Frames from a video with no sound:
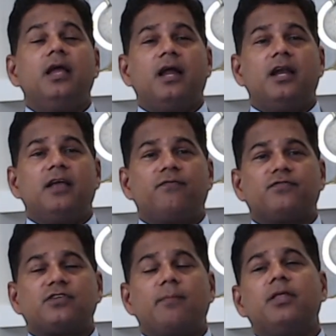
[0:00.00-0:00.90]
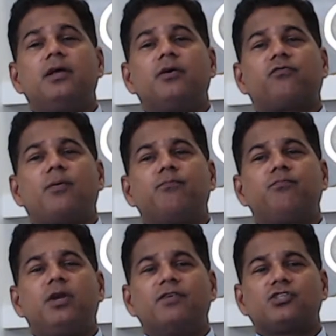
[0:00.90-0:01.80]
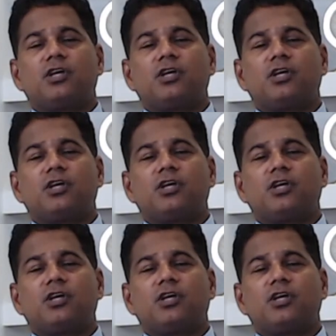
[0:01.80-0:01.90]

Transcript: And if from previous